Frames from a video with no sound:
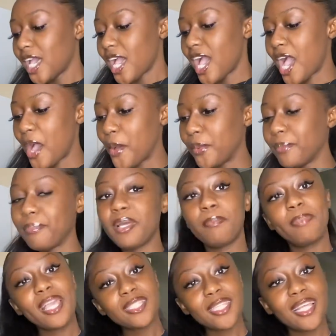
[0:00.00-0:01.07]

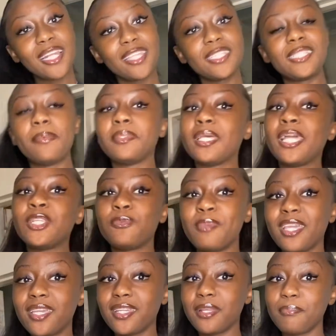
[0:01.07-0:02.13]
But basically this time I tried to
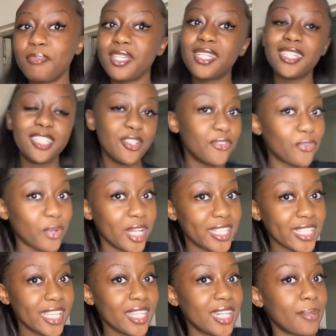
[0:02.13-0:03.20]
make it a bit
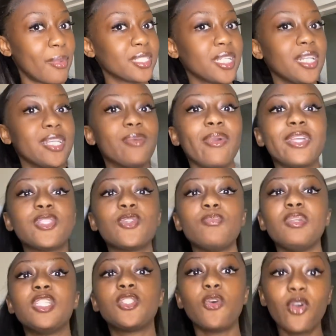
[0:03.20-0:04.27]
different in that I'm actually going to
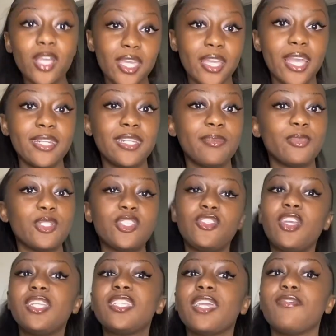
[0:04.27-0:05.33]
be talking and
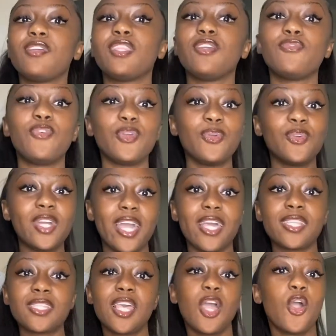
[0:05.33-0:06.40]
demonstrating everything for you
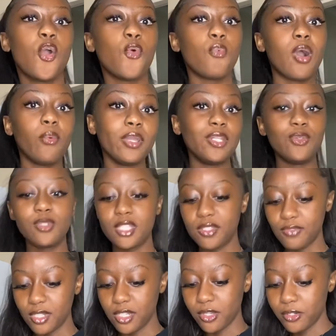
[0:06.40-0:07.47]
guys while we do
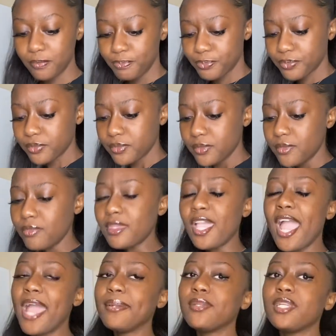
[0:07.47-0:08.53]
this video.
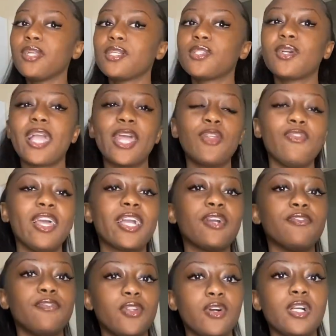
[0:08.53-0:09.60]
I did also kind of like
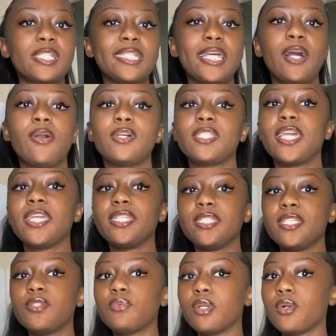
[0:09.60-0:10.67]
a vlog style, because I
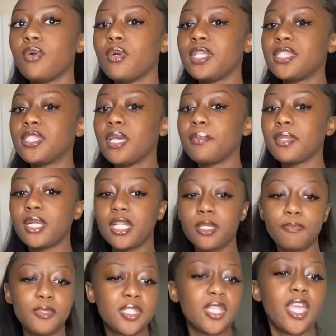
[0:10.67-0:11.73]
did record some
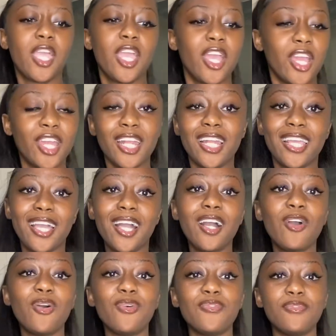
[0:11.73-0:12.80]
clips
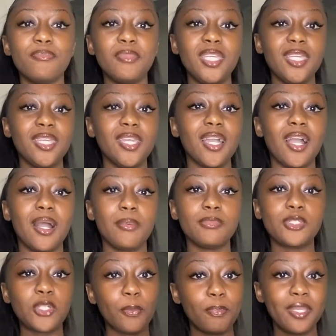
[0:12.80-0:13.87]
earlier of me
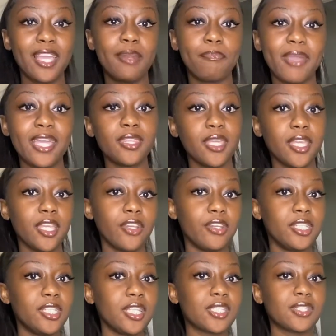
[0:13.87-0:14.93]
shopping and buying the
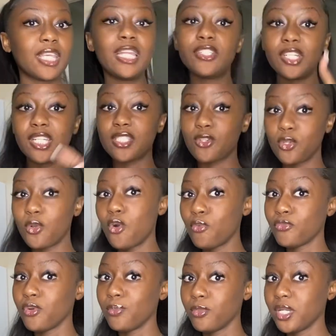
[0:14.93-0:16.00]
ingredients, because I literally just got
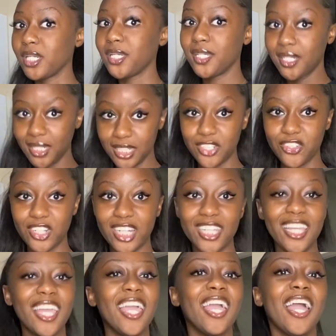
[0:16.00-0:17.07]
home from work,
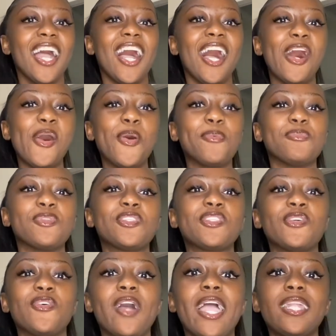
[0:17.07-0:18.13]
literally.
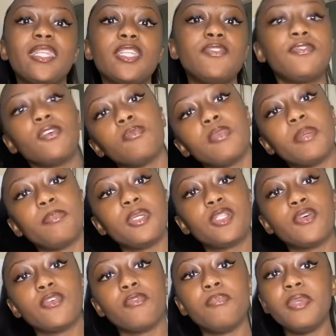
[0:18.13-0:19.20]
So I did film a
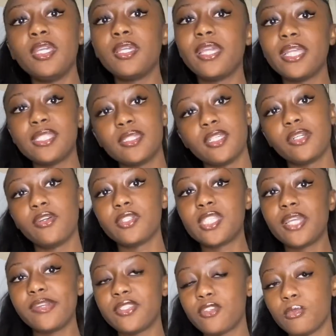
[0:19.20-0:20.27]
bit of me getting the
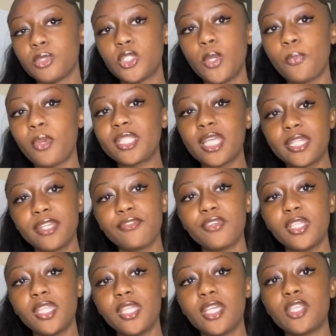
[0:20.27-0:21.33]
groceries from ShopRite and
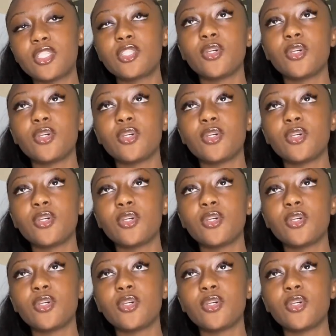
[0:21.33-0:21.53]
everything.